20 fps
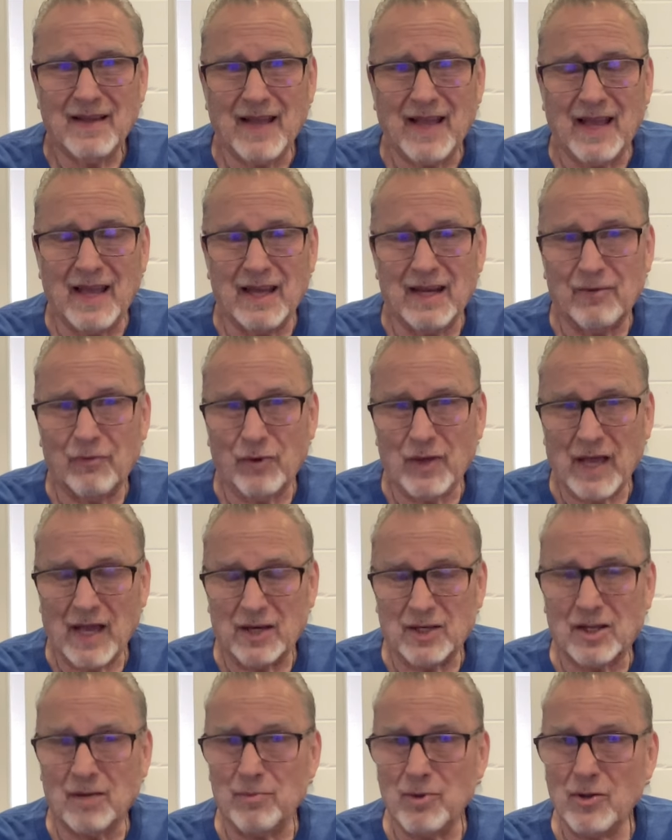And if we
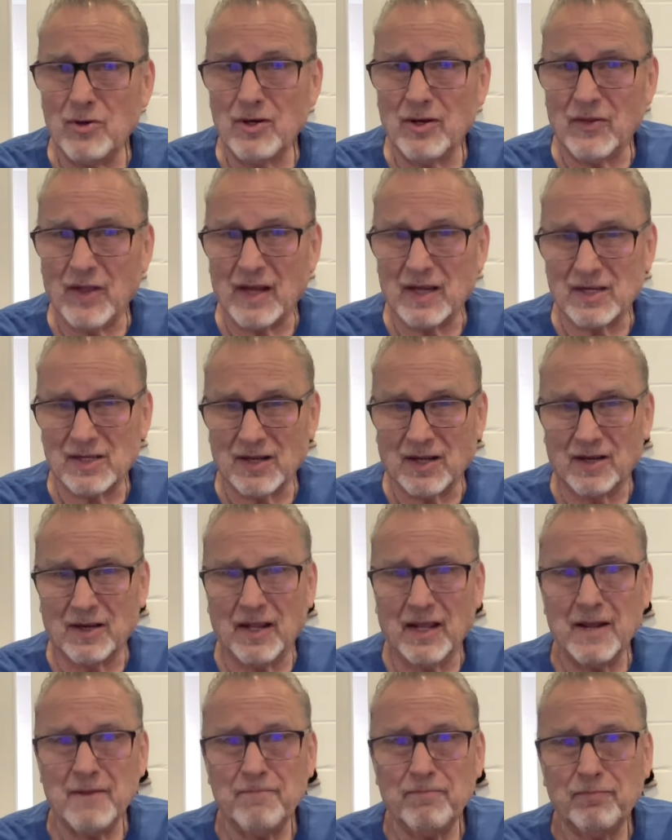had communion that
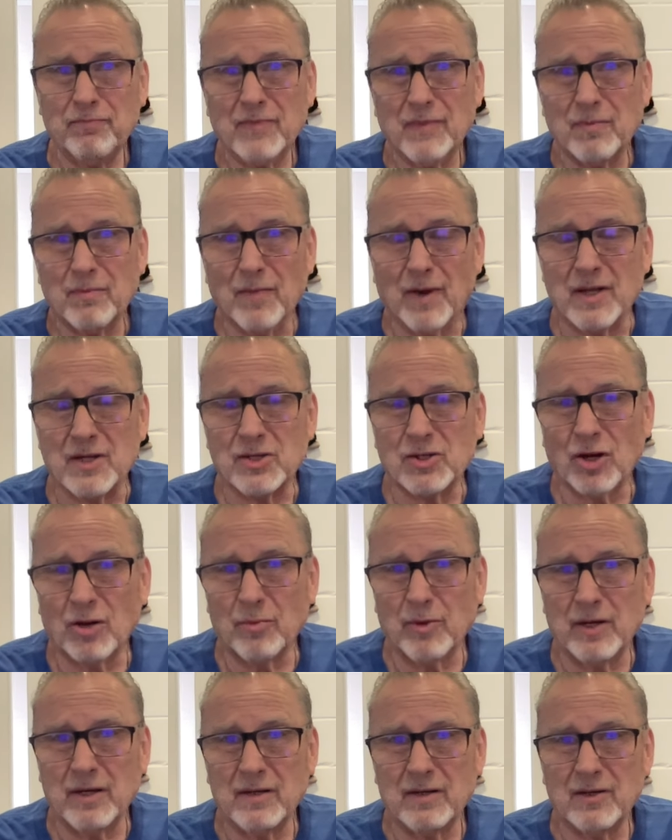Sunday, my
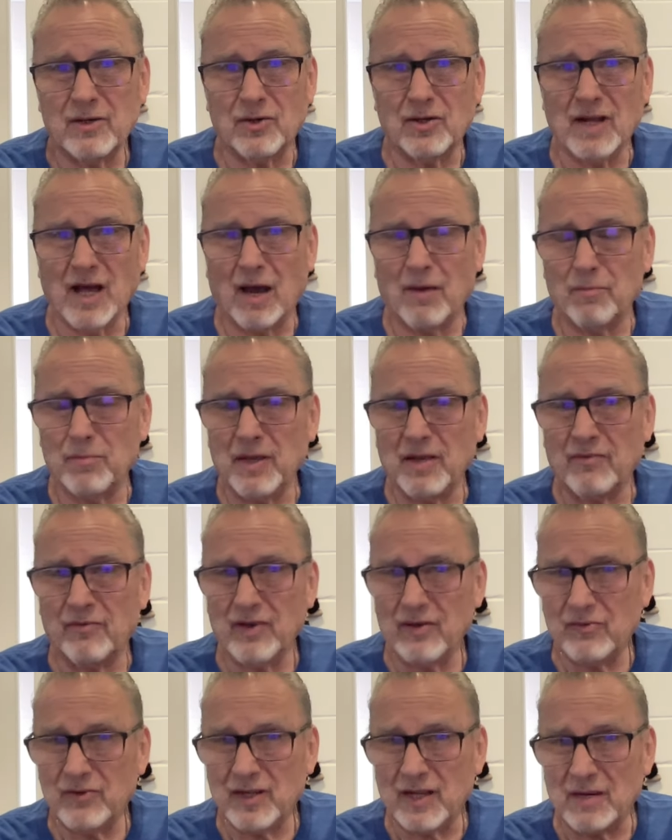sermon could not be
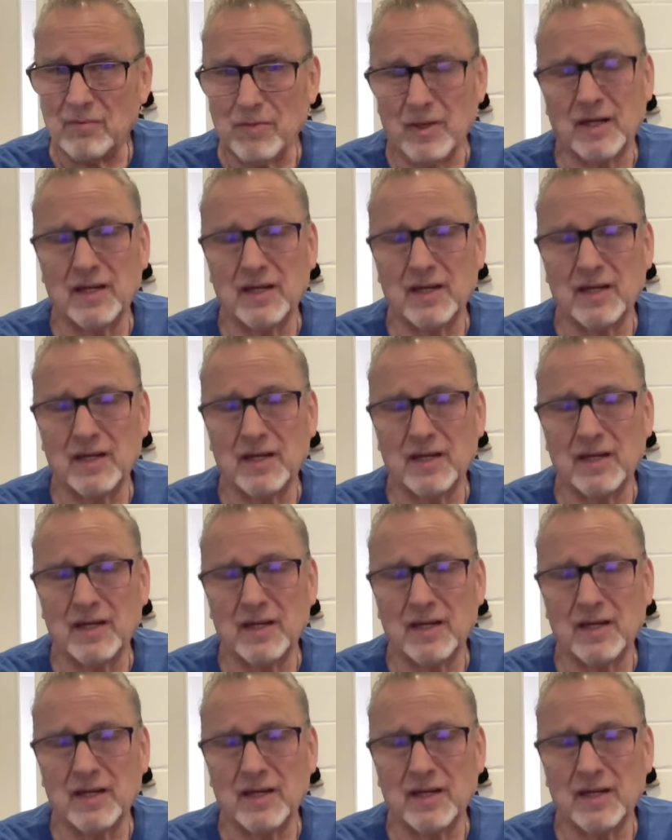15